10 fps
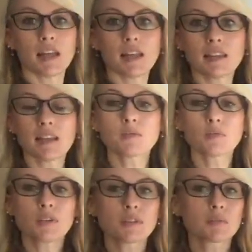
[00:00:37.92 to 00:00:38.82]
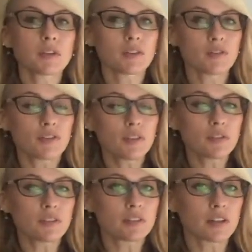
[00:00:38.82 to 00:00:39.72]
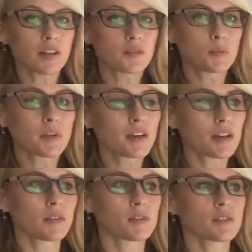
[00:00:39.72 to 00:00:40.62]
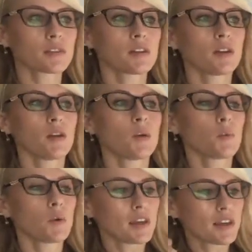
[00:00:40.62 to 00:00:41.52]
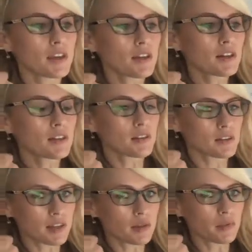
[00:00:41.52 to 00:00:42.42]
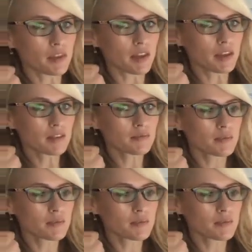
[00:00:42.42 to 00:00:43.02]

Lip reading: These words can be confusing to us because we hear the same thing,